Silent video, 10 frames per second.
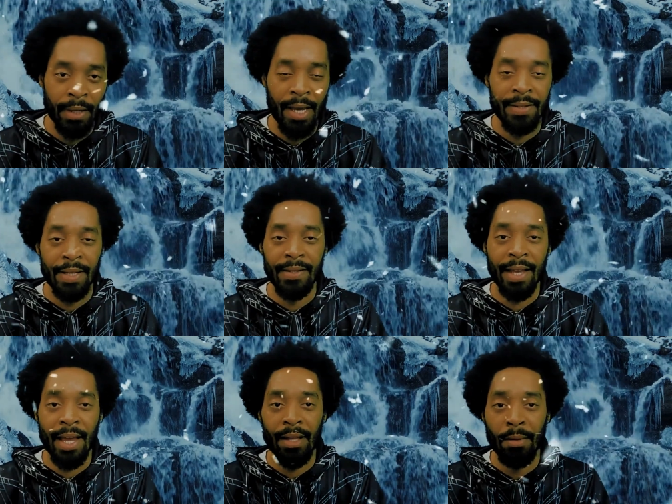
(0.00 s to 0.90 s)
as they
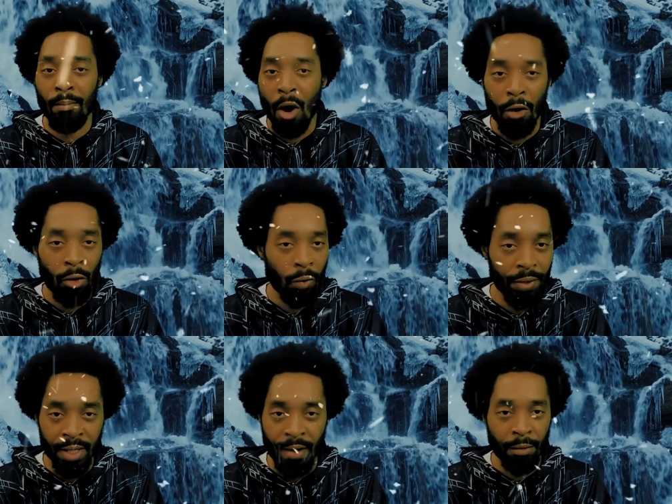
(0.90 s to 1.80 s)
say, the morrow
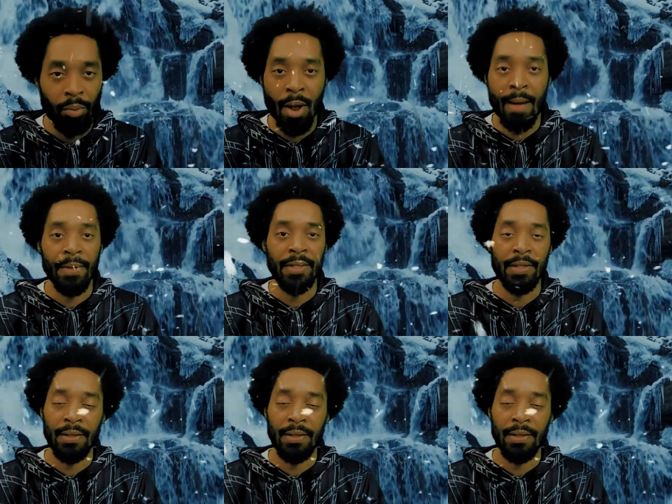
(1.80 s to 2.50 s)
is never promised.